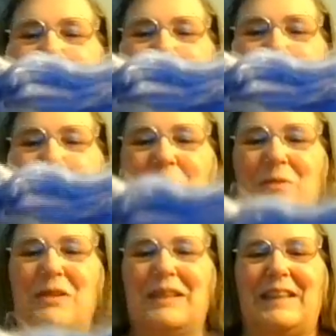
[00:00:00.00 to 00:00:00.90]
but
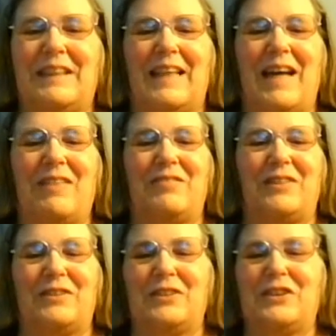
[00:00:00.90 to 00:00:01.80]
mostly
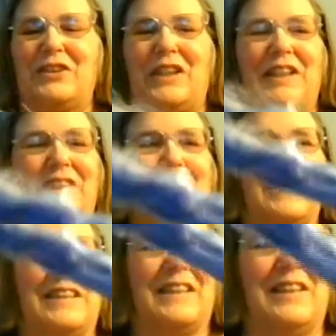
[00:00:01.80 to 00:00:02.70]
lavender shades.